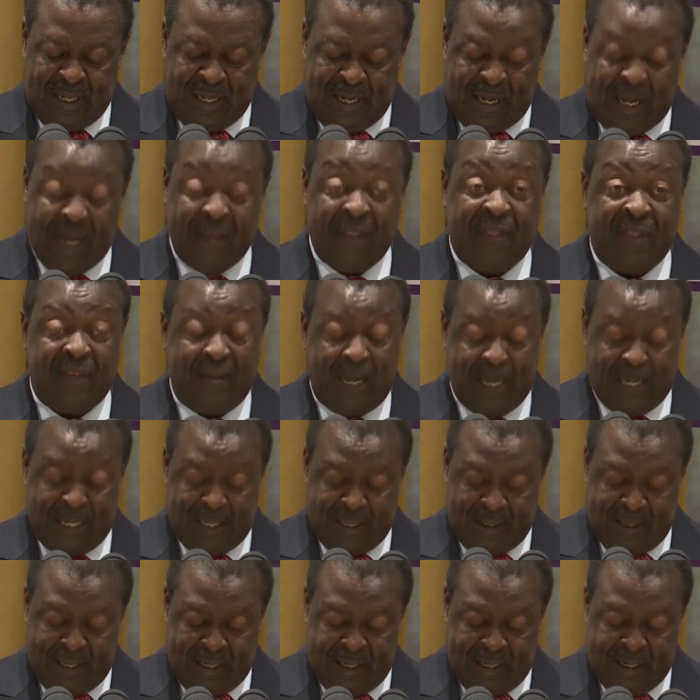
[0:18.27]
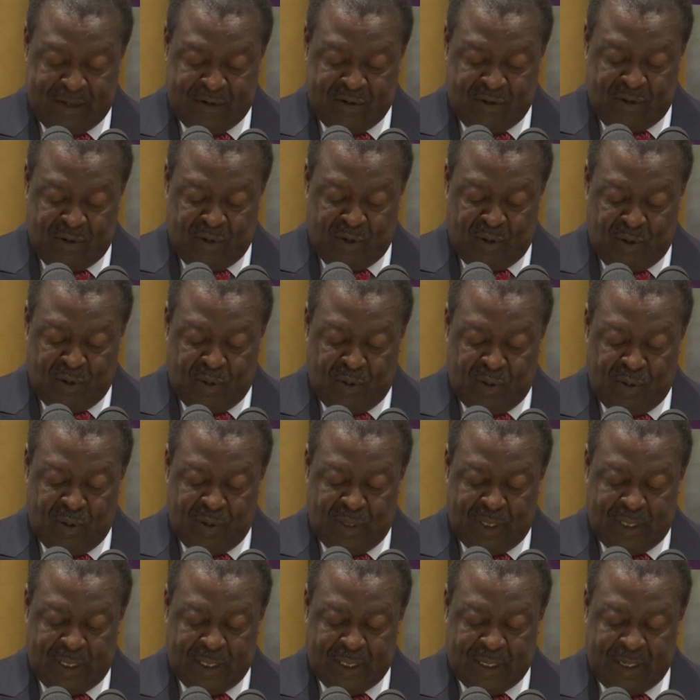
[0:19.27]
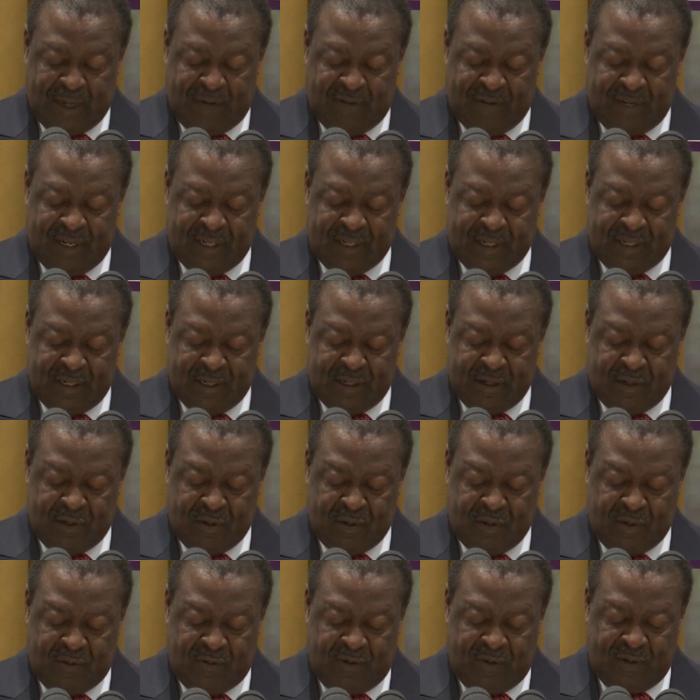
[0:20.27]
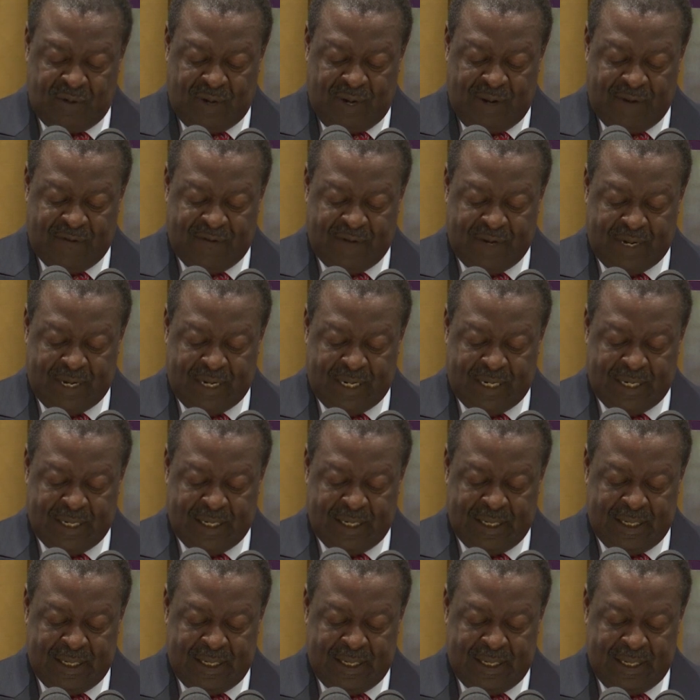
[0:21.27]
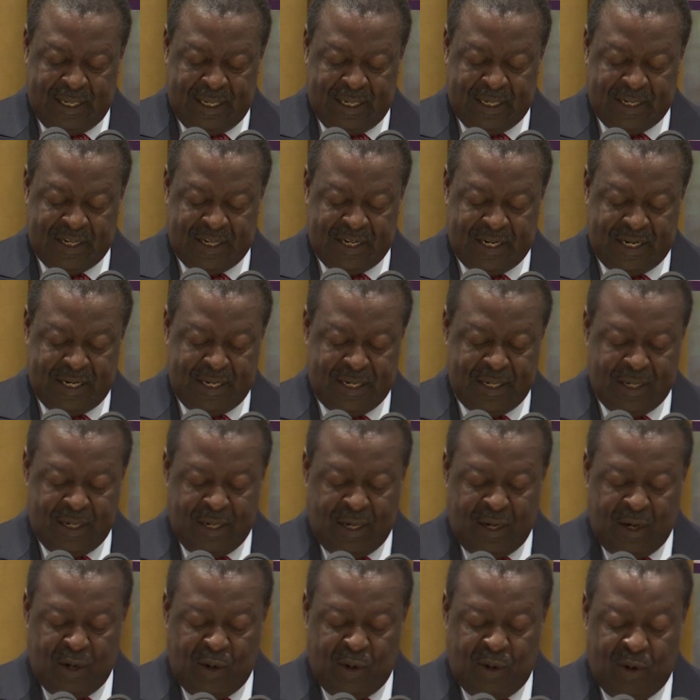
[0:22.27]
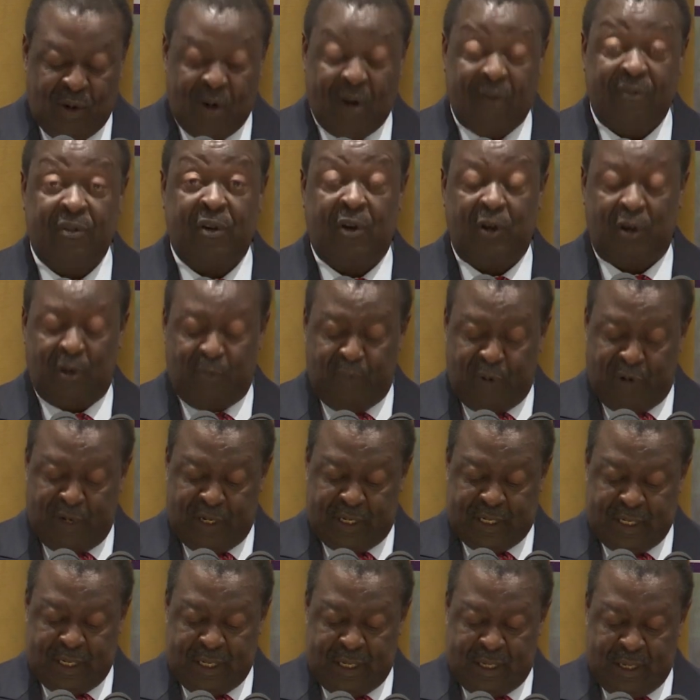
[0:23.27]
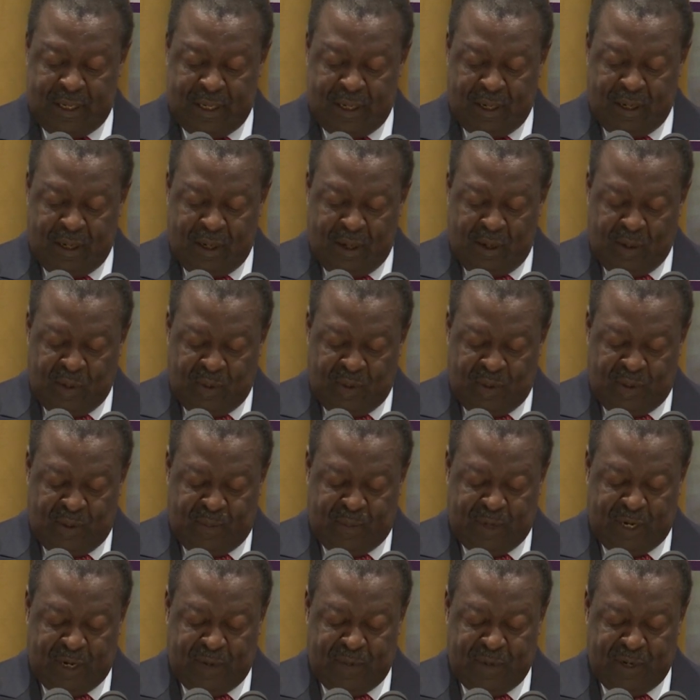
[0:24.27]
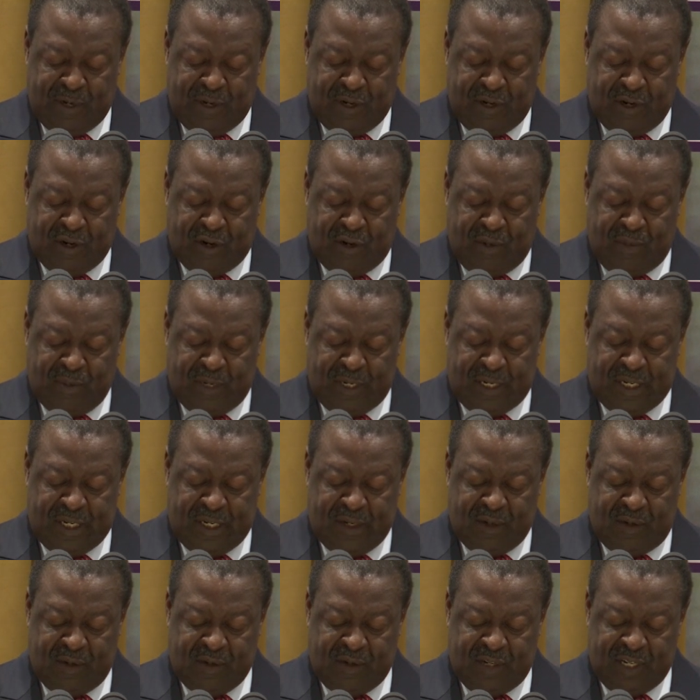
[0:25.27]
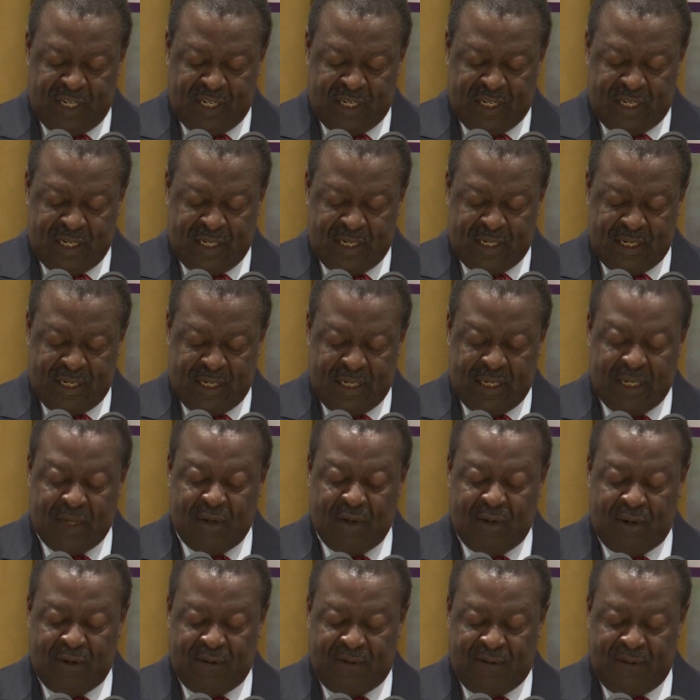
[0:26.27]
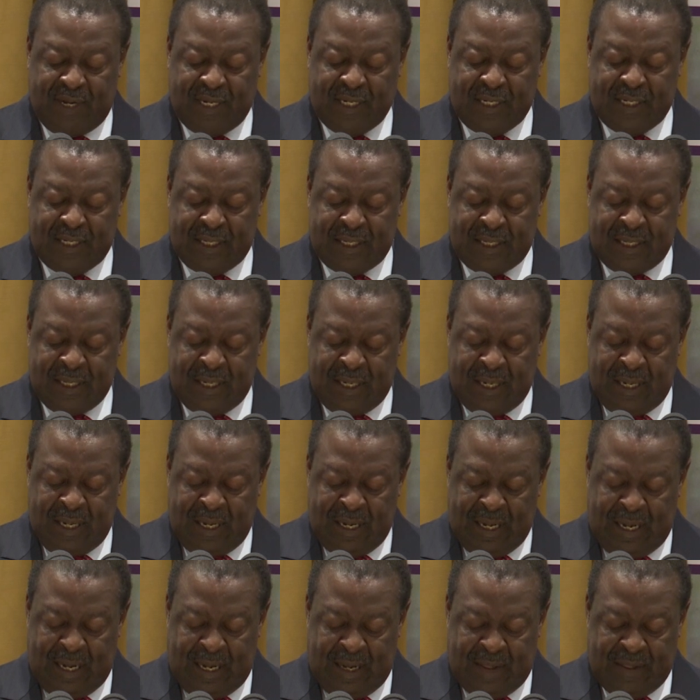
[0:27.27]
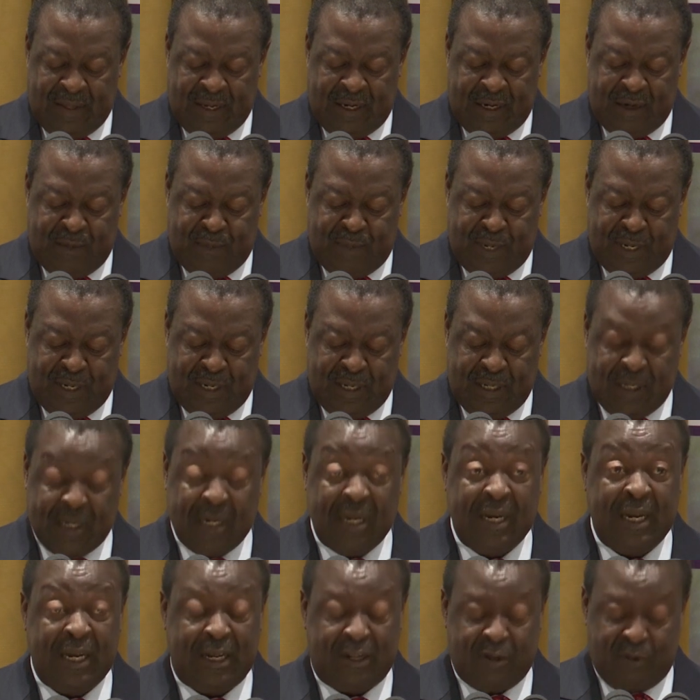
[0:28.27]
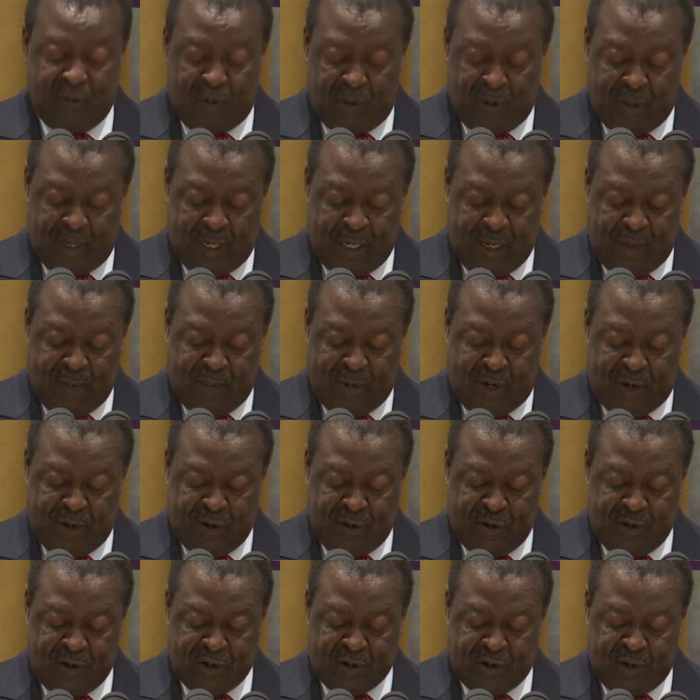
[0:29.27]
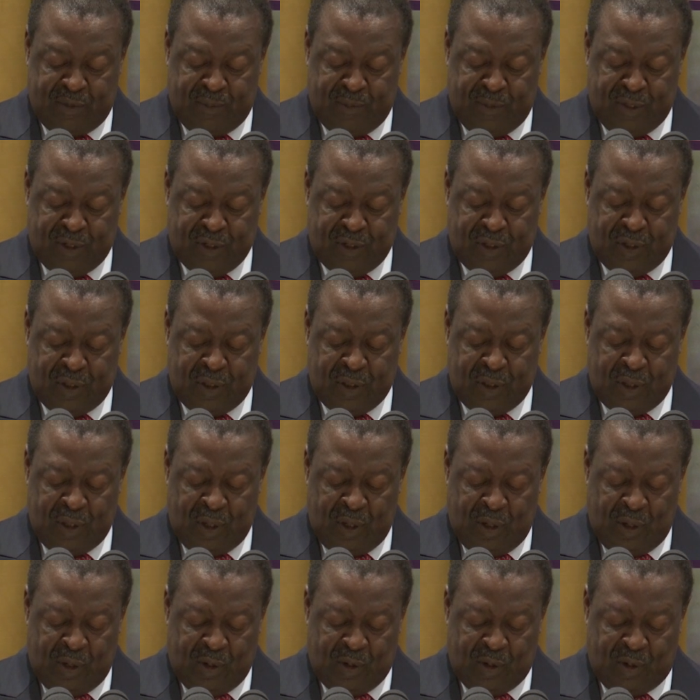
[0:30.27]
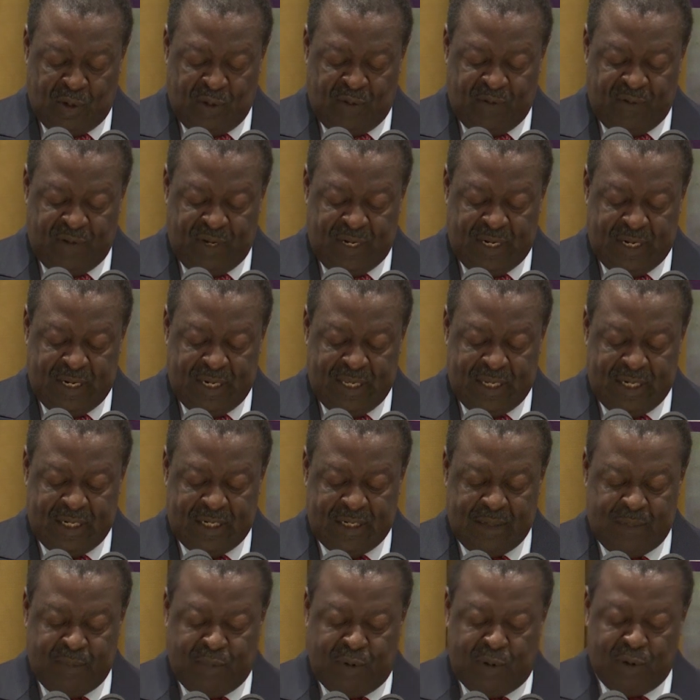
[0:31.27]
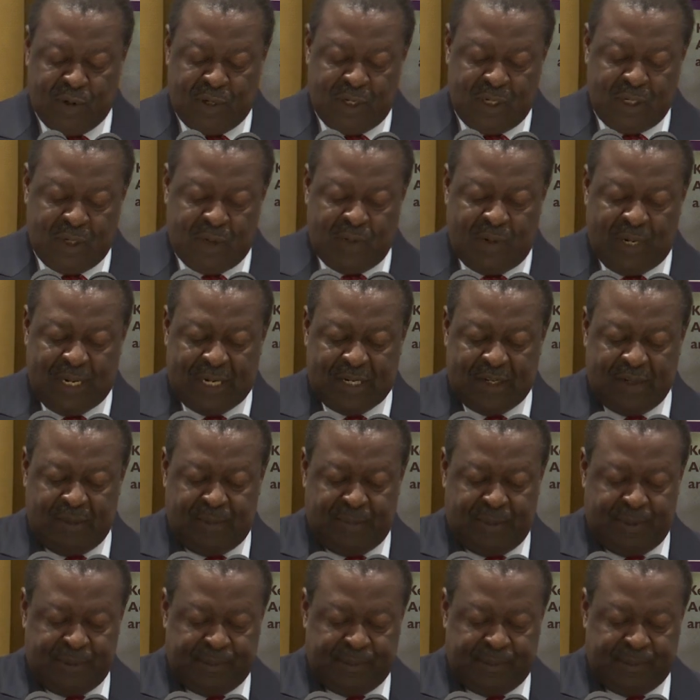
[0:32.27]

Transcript: I thank the Electoral Law and Governance Institute for Africa, ELGE, who have collaborated with the Parliamentary Committee on Justice and Legal Affairs and the Independent Electoral and Boundaries Commission to convene this important workshop.